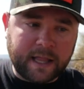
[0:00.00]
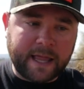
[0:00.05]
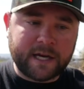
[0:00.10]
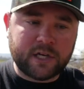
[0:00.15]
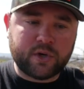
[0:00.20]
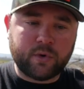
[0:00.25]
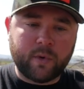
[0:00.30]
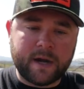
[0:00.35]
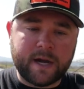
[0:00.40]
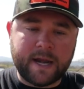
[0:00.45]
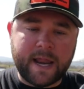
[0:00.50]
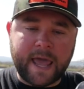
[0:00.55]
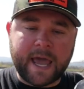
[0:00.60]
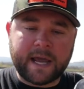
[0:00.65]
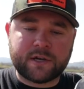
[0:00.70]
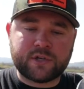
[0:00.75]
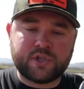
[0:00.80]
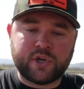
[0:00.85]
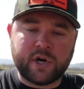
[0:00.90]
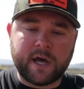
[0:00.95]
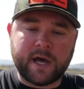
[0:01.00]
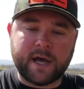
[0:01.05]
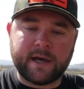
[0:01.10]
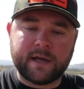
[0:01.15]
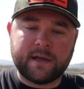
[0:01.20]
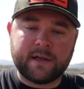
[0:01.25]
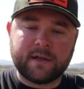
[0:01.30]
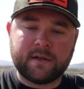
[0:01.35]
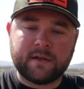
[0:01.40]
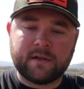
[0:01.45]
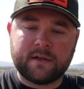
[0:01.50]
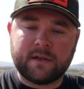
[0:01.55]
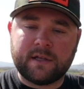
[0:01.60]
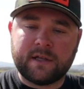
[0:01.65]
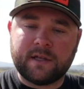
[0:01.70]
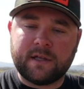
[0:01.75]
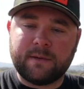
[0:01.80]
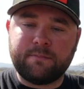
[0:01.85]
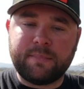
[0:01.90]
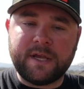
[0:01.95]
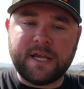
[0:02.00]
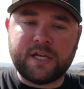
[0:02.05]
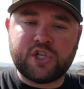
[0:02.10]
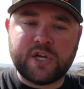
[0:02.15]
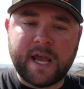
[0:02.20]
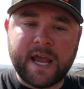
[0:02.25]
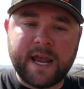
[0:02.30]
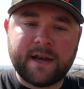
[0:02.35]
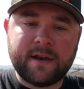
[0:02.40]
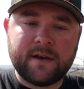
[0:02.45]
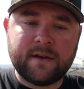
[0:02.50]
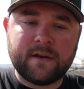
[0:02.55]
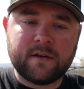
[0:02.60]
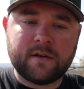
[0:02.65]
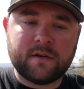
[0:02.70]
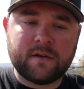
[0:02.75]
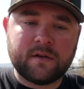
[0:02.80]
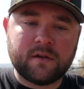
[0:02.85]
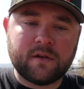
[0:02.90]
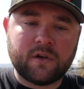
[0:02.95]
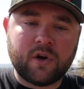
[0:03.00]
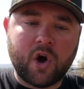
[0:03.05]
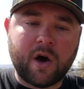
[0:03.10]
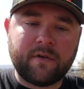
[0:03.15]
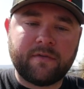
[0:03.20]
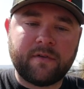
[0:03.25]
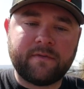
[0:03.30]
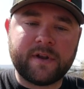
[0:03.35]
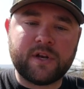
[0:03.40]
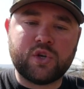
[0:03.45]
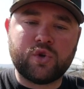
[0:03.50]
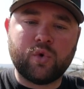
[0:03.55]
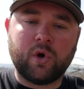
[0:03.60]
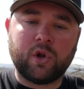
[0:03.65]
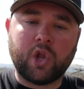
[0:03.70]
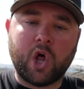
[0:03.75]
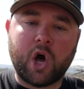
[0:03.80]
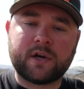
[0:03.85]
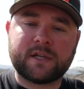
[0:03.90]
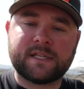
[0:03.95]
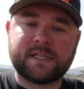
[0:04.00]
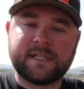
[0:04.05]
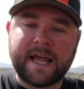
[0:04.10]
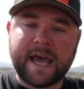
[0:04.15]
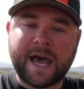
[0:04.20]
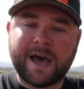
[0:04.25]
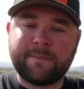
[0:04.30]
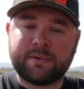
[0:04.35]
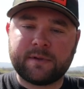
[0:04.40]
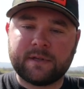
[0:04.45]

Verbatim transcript: like to run an extra bead chain off of a dual lock snap.